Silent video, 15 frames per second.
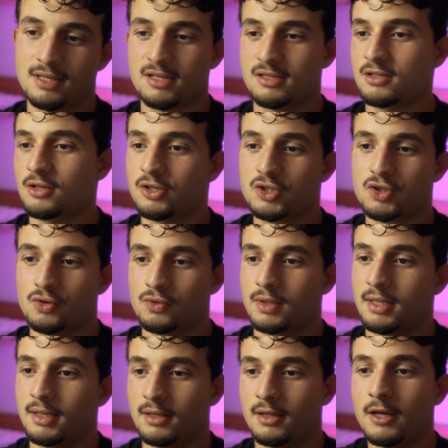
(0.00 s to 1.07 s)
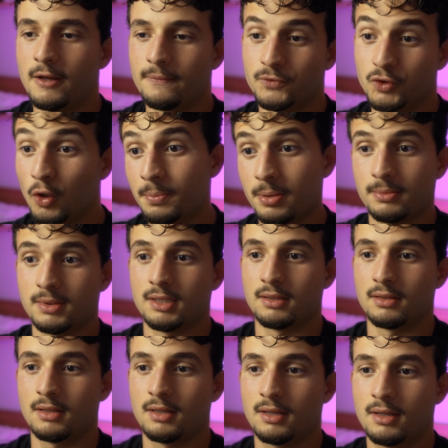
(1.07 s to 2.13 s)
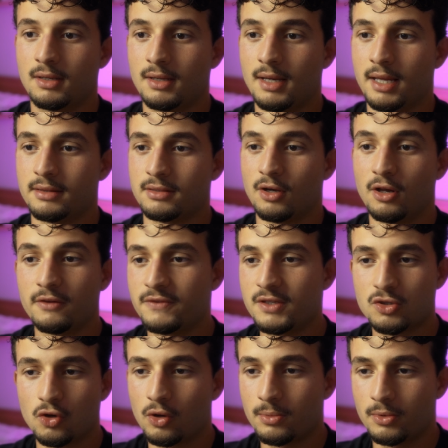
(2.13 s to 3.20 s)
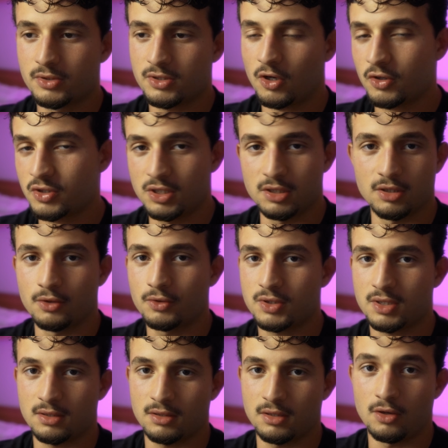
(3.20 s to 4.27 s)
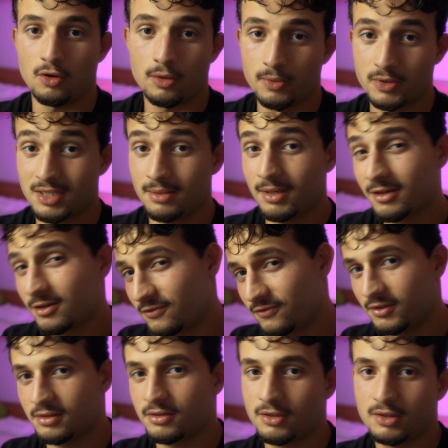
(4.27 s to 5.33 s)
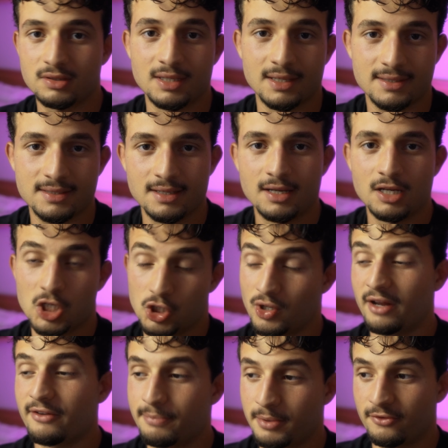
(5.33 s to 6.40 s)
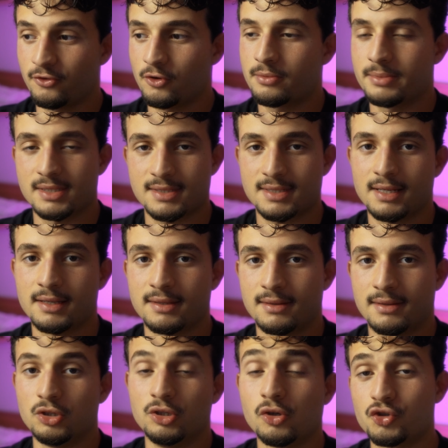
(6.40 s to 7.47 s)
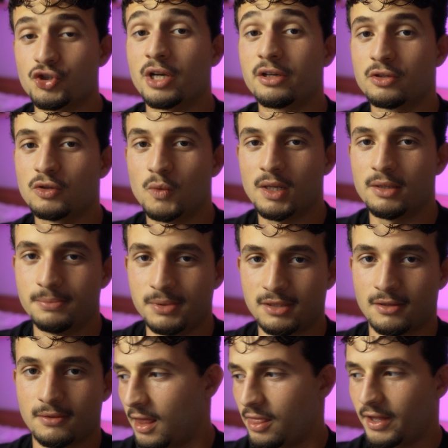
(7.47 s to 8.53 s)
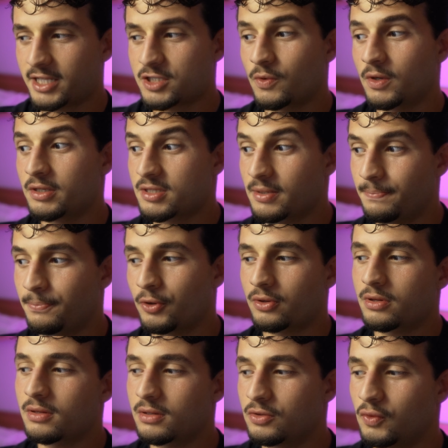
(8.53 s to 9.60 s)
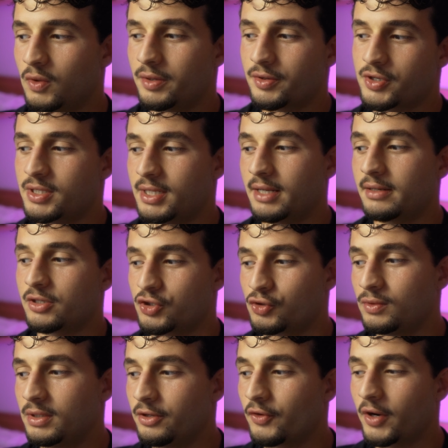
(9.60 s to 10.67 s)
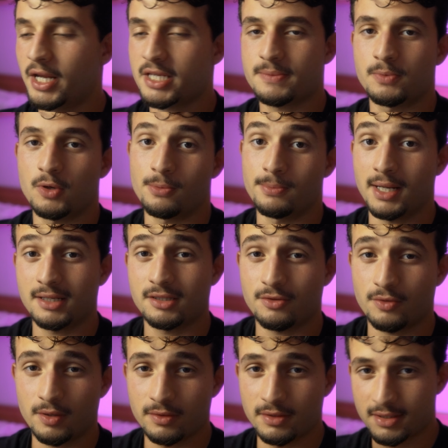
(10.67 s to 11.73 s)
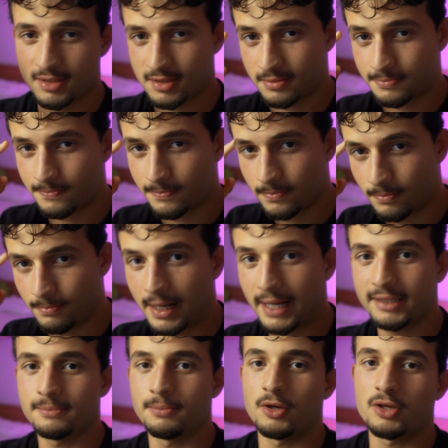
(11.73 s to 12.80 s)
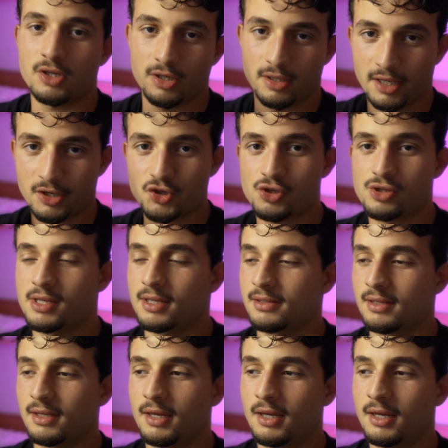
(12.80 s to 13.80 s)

testosterone and dopamine and all these hormones, oxytocin, the hormones that make you feel good, that drive performance and, you know, general well-being. And that's where it's important to understand and truly grasp your mind around this mind-body connection that